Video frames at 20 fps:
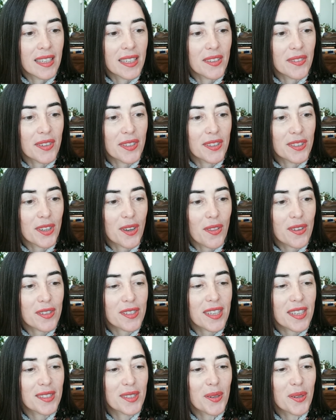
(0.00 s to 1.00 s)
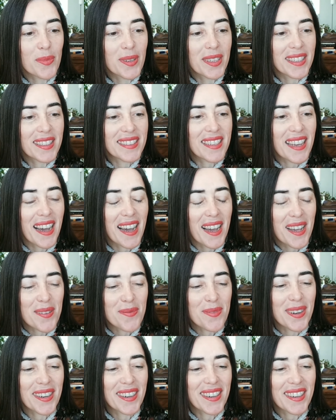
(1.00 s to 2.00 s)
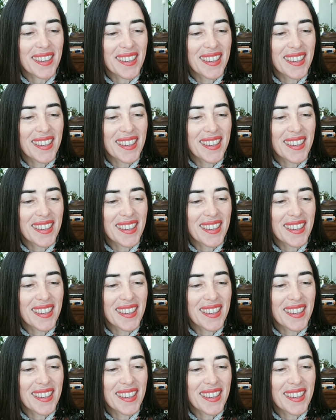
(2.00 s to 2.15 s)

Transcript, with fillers: even though there's a two-minute timer.